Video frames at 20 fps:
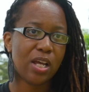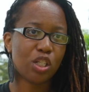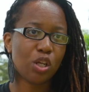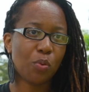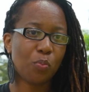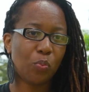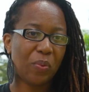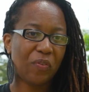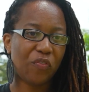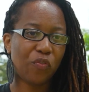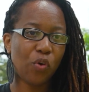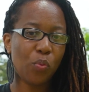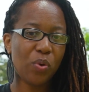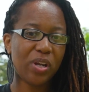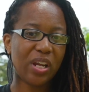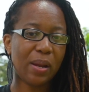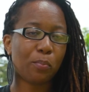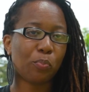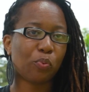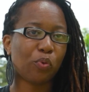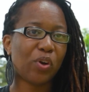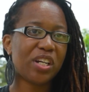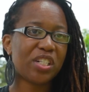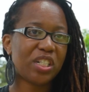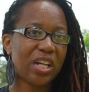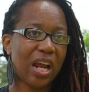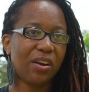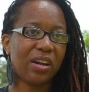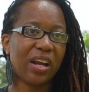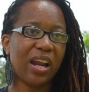So before we can
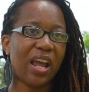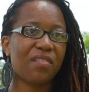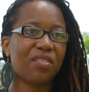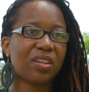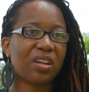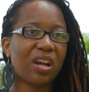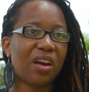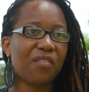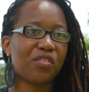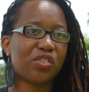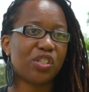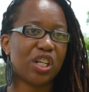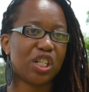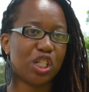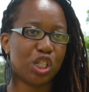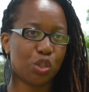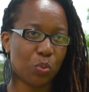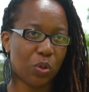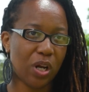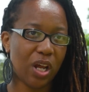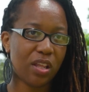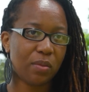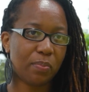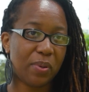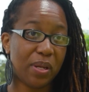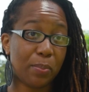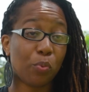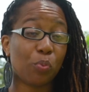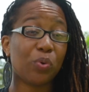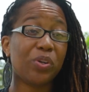branch out and have the conversations with other
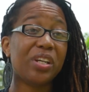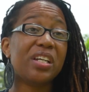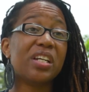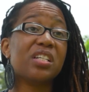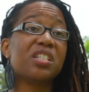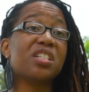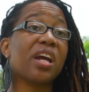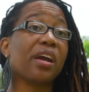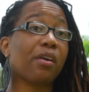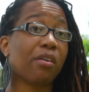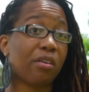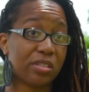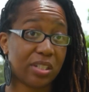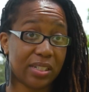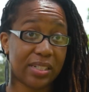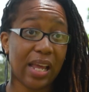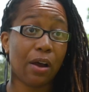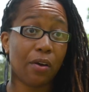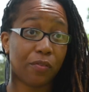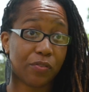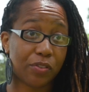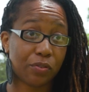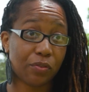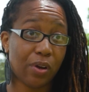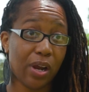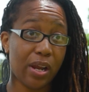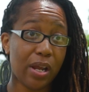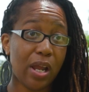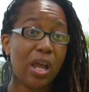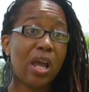people, we need to check ourselves,
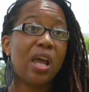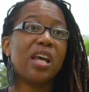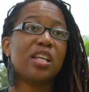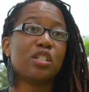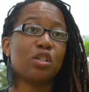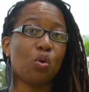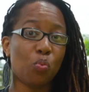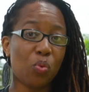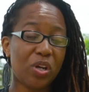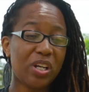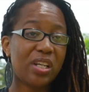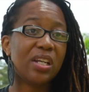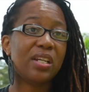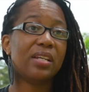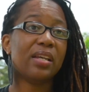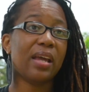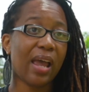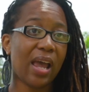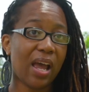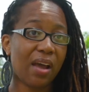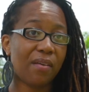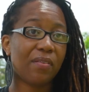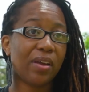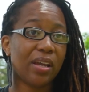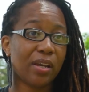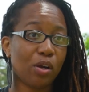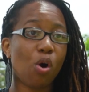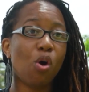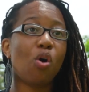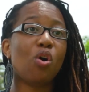right? And so we need to have
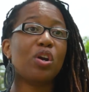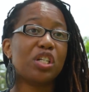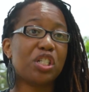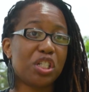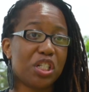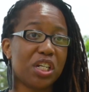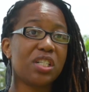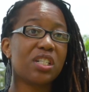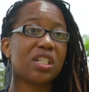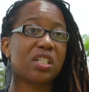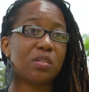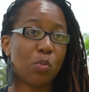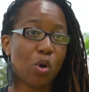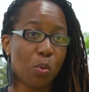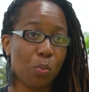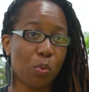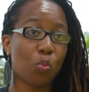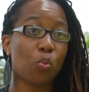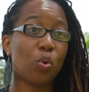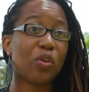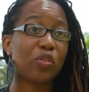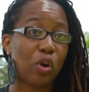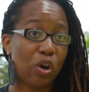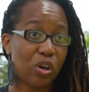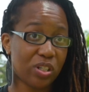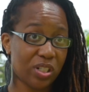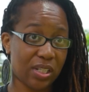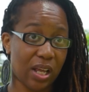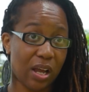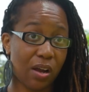a call to Jesus moment with
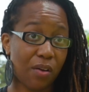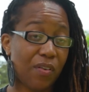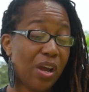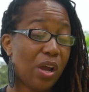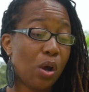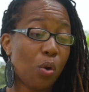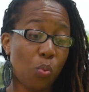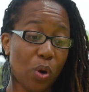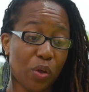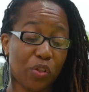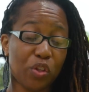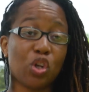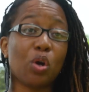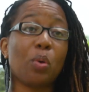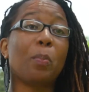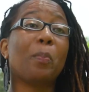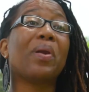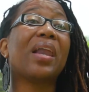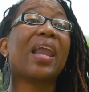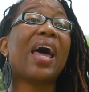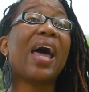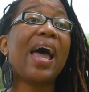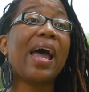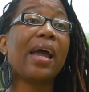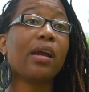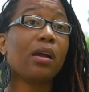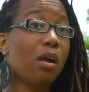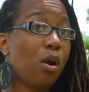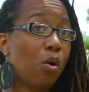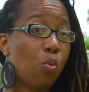ourselves, whether you're
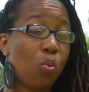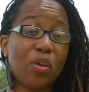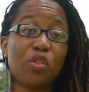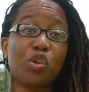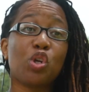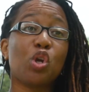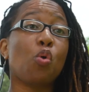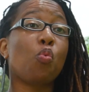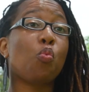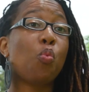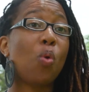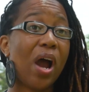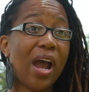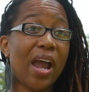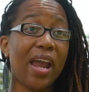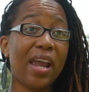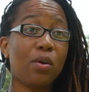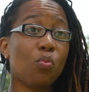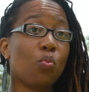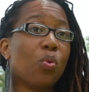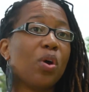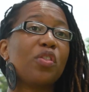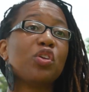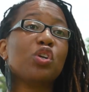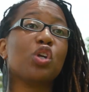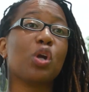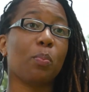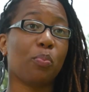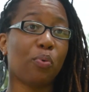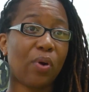black, whether you're white, whether
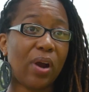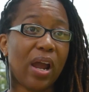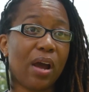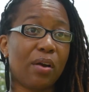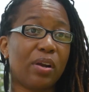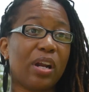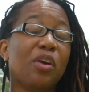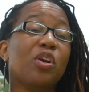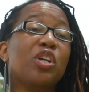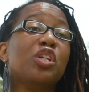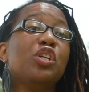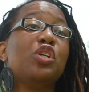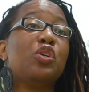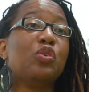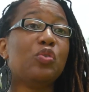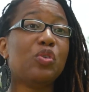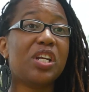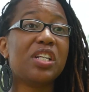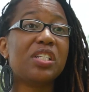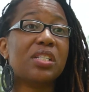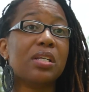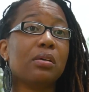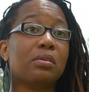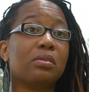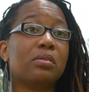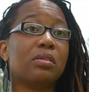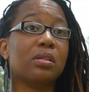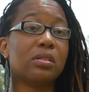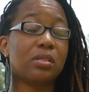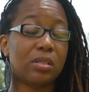you're brown, and you need to,
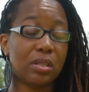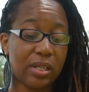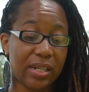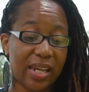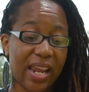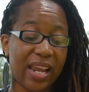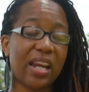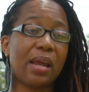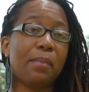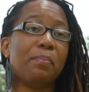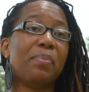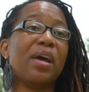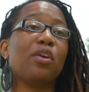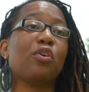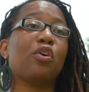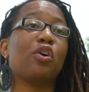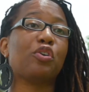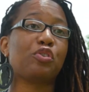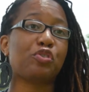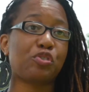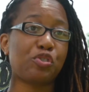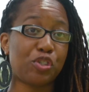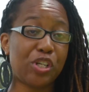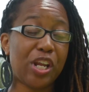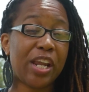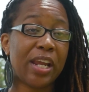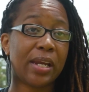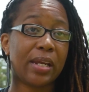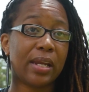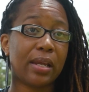to, to gain a better
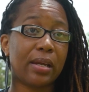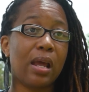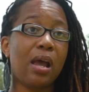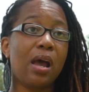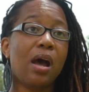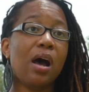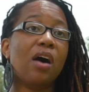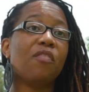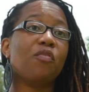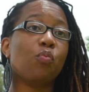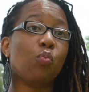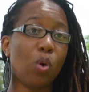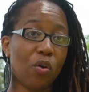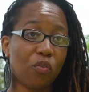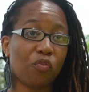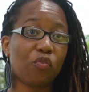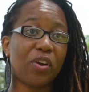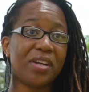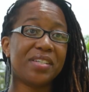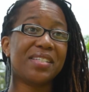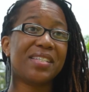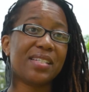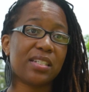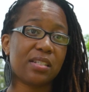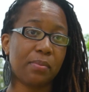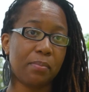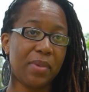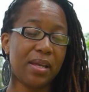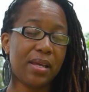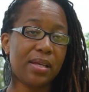understanding of what
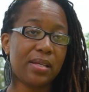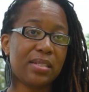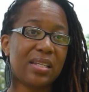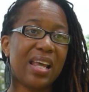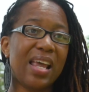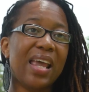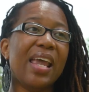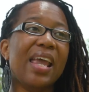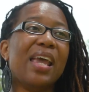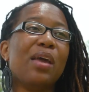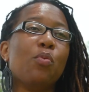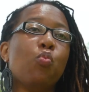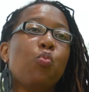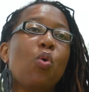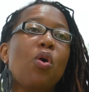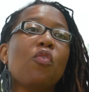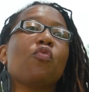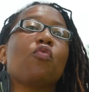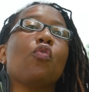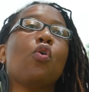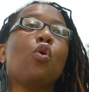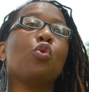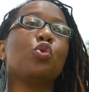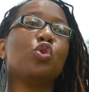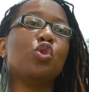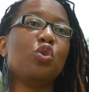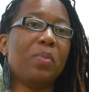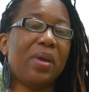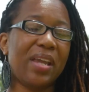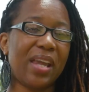racism is and what role
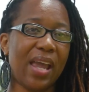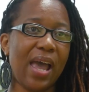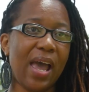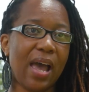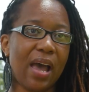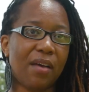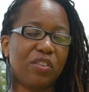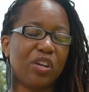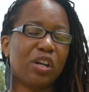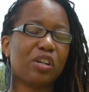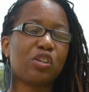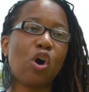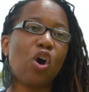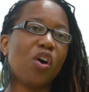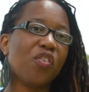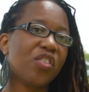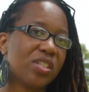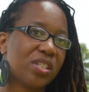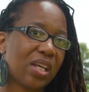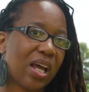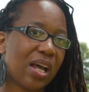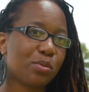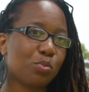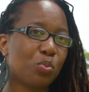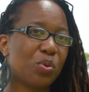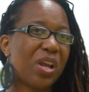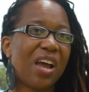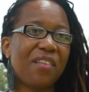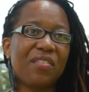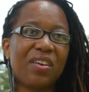you may have. You know, oftentimes
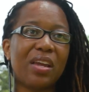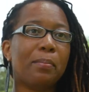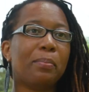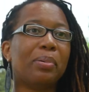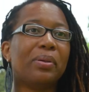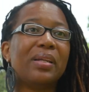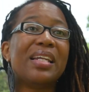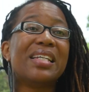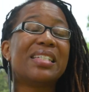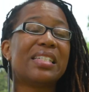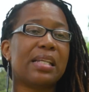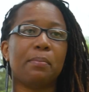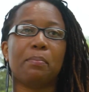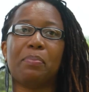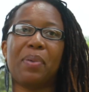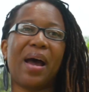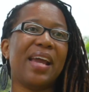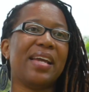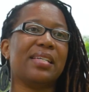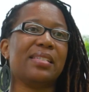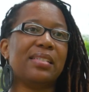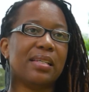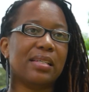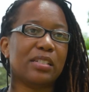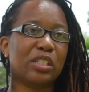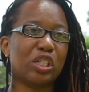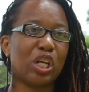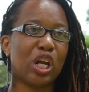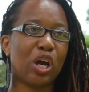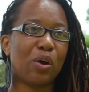we have implicit
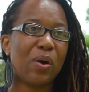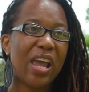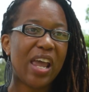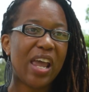biases, you know,